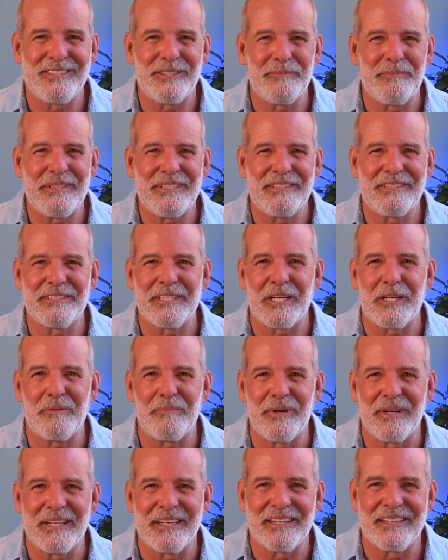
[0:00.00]
to be
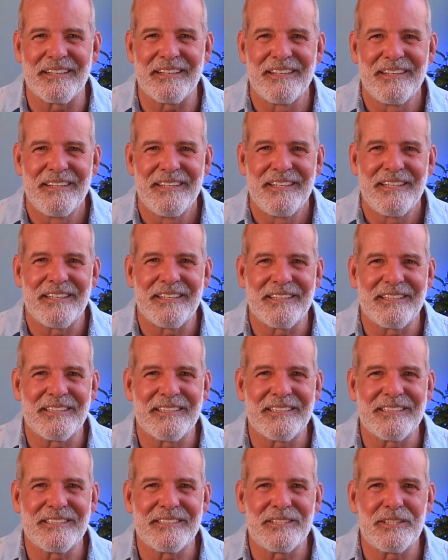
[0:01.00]
celebrated,
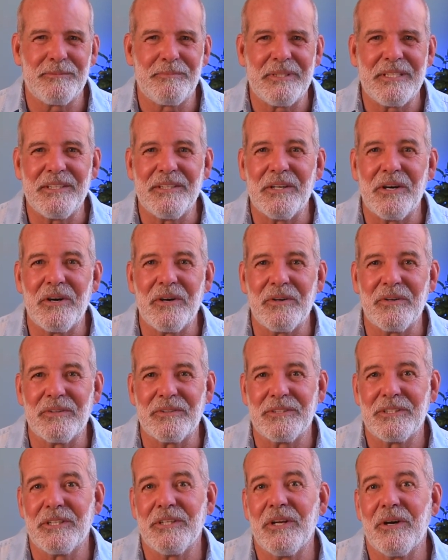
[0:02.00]
to be
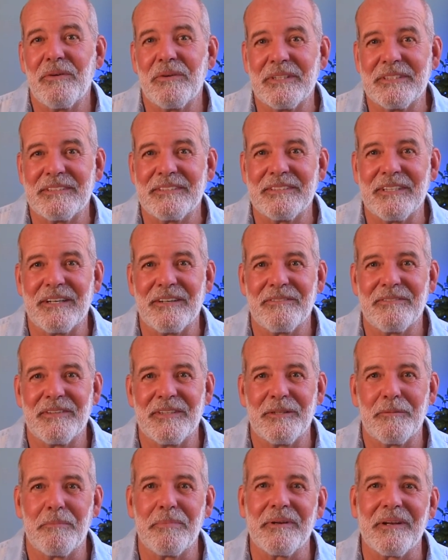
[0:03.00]
known, to know itself,
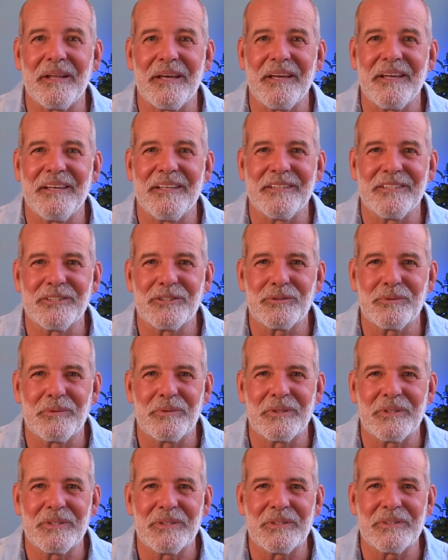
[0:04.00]
and to play in this
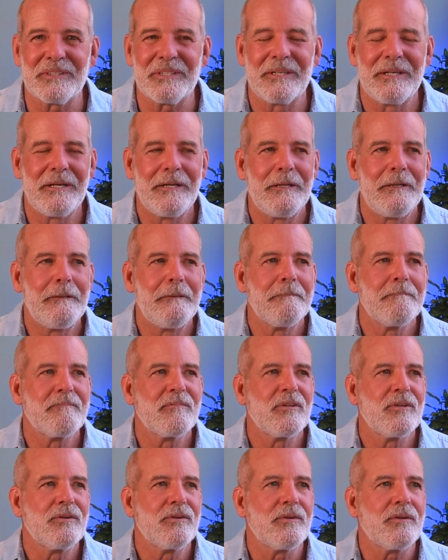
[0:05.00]
world.
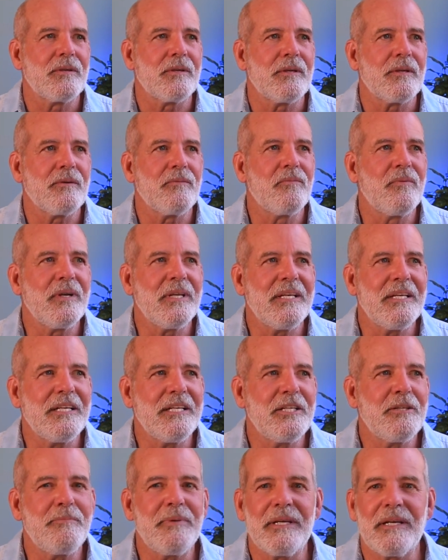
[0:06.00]
We
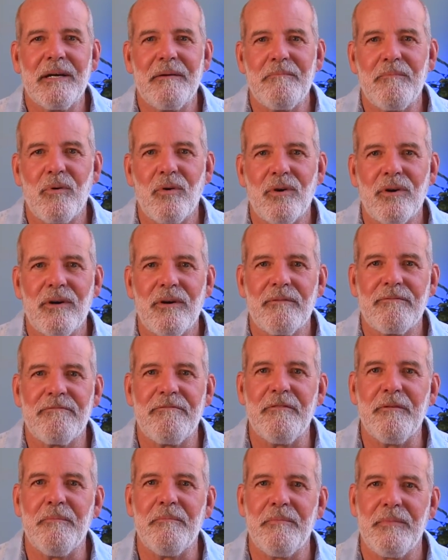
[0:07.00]
need to become more
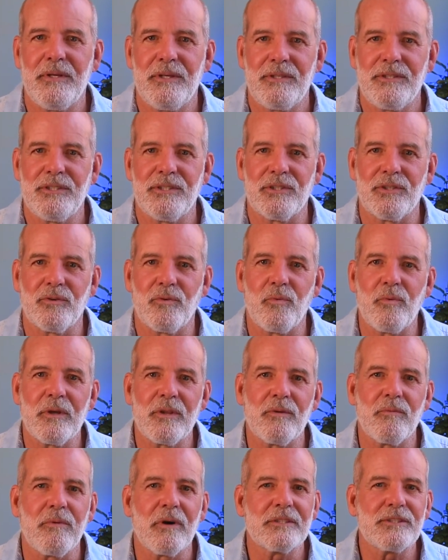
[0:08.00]
familiar
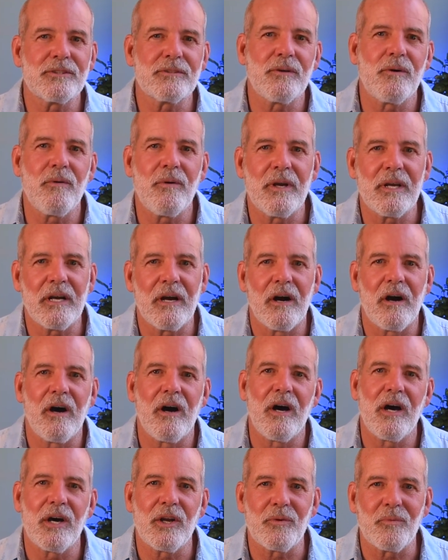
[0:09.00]
with what's going
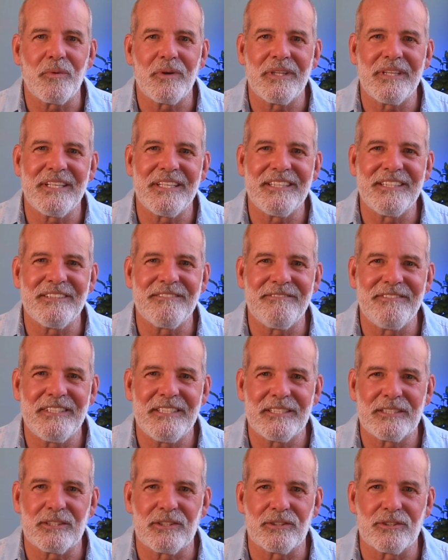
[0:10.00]
on within the
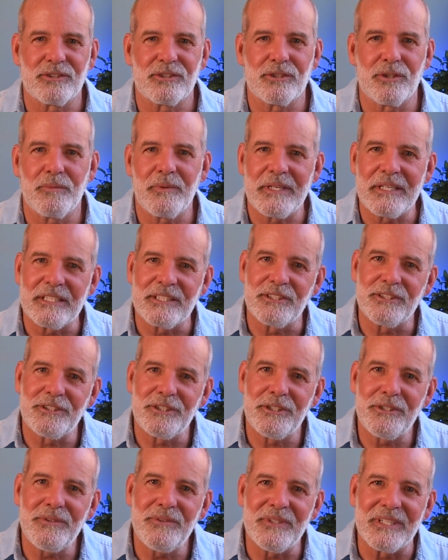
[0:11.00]
vehicle so we can
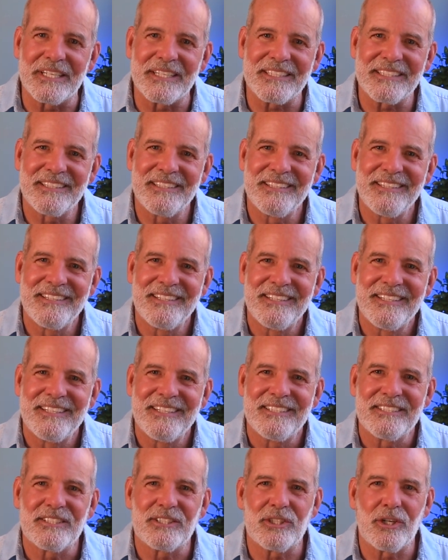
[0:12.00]
tune it,
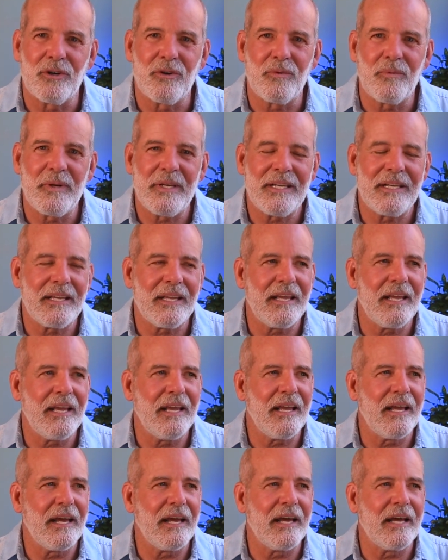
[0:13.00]
so we
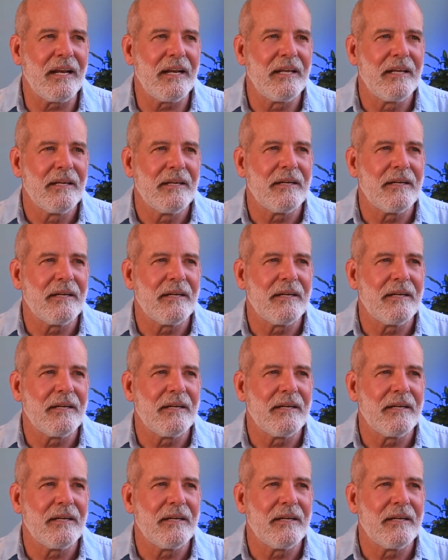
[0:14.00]
can